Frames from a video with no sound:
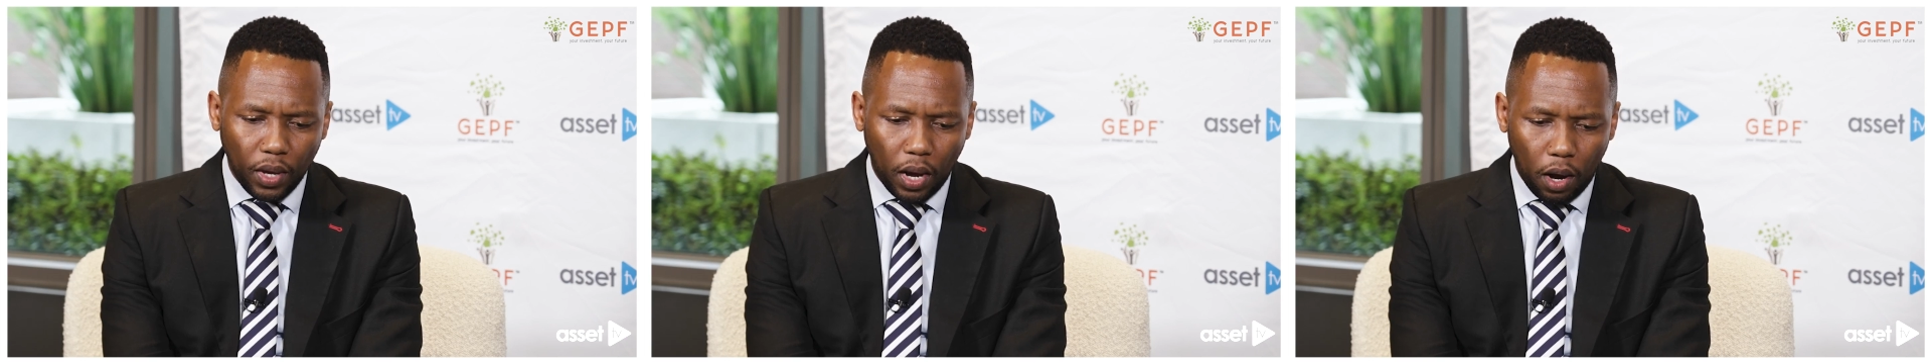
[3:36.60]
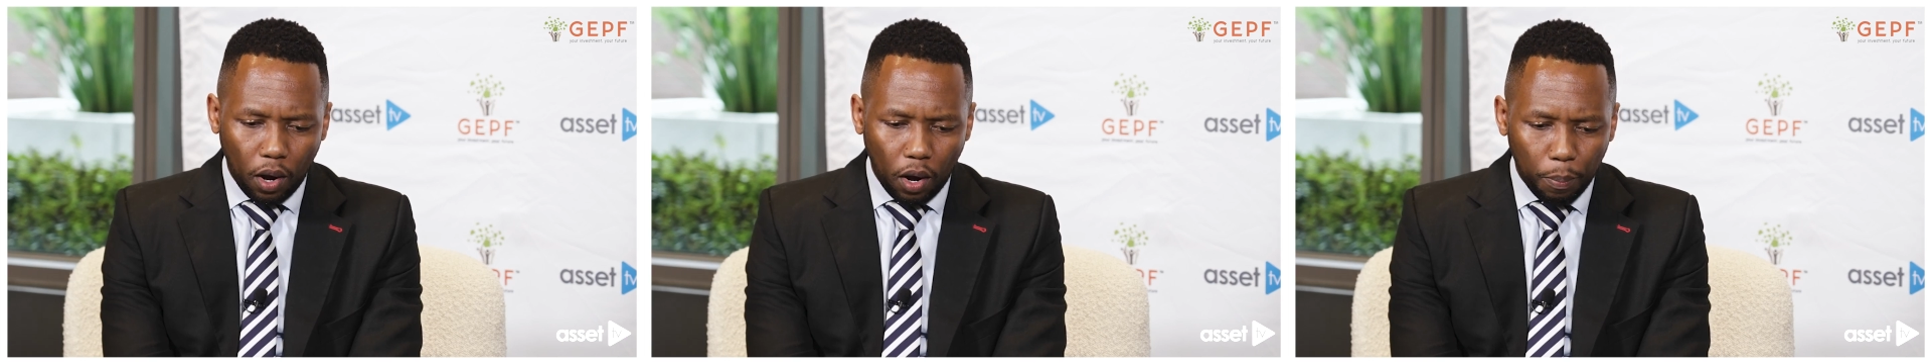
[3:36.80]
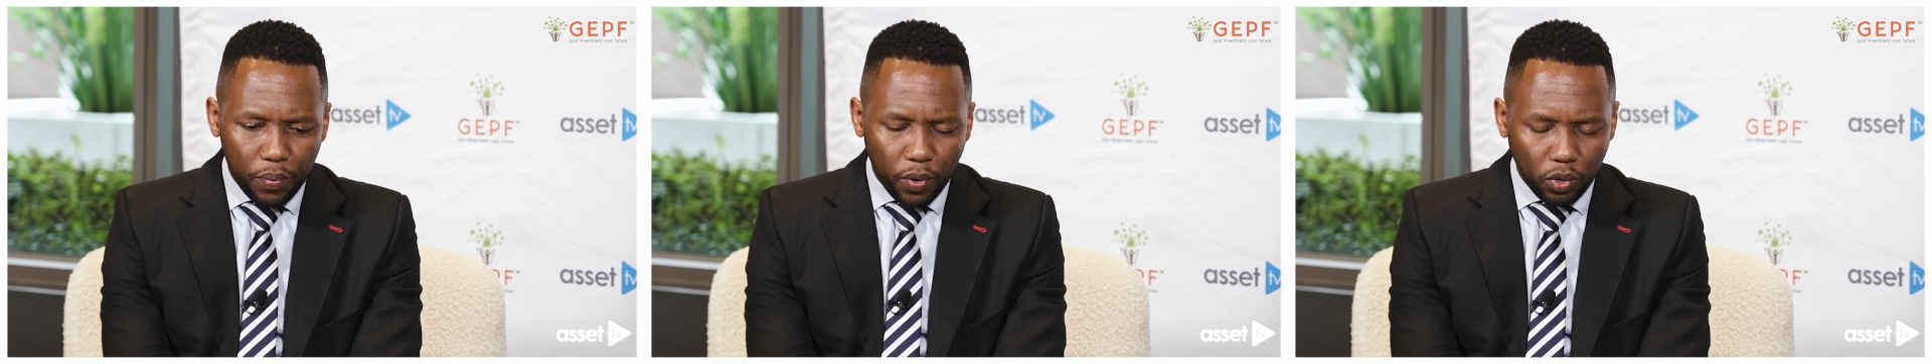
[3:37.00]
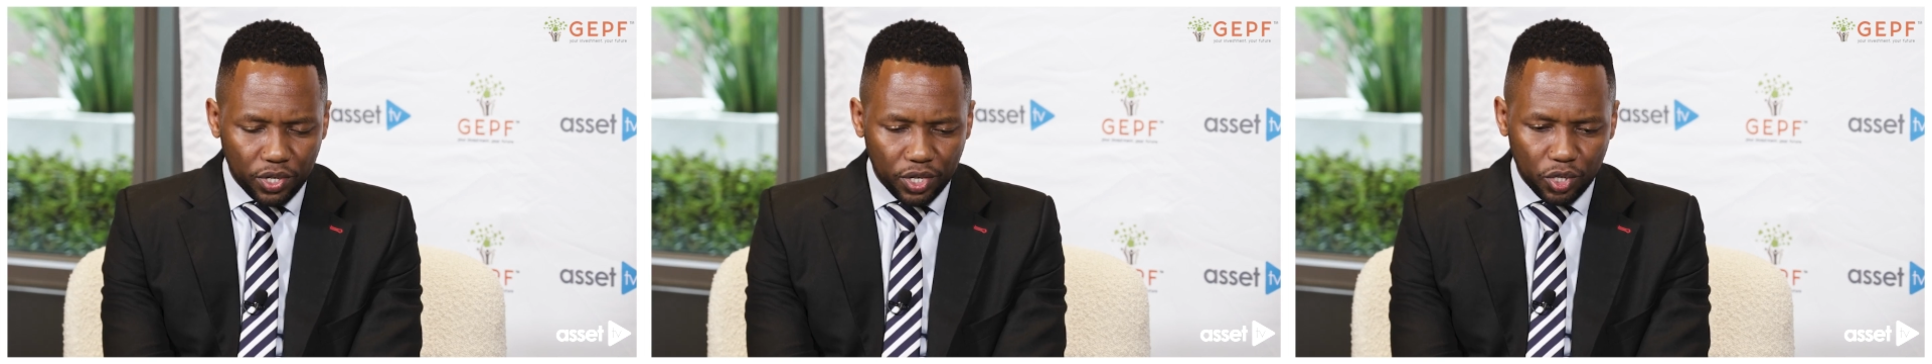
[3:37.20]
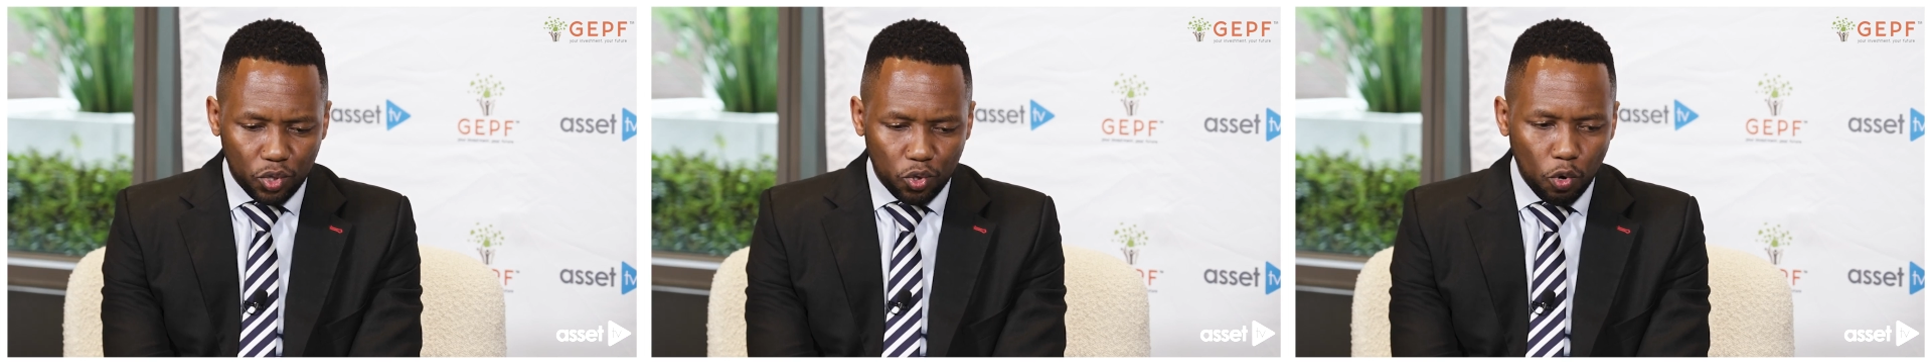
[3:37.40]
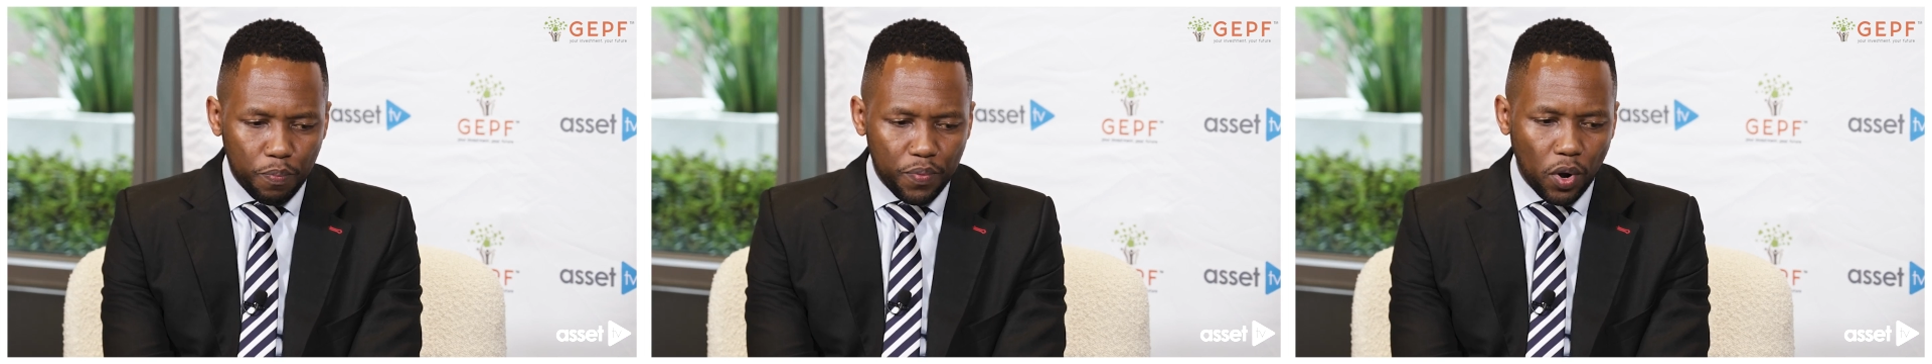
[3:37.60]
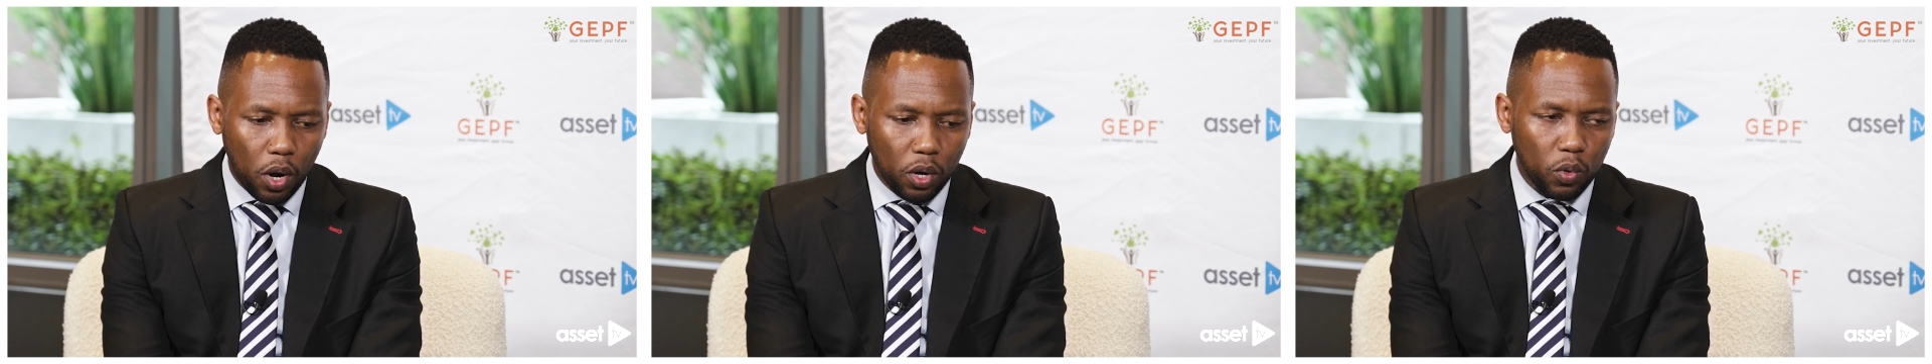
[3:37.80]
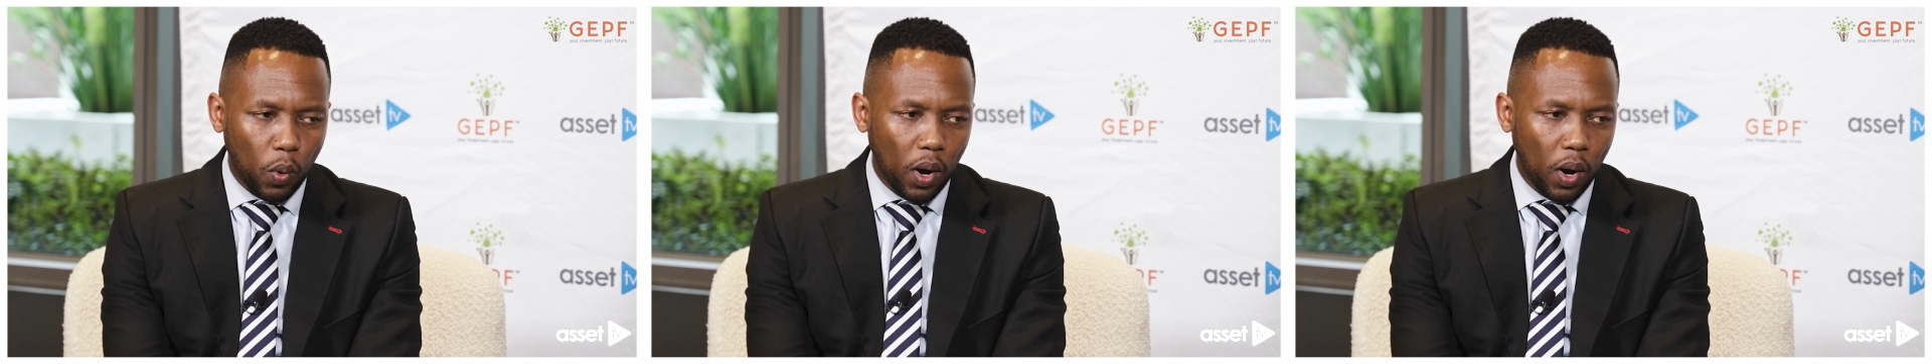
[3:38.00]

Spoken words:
approach is two-pronged.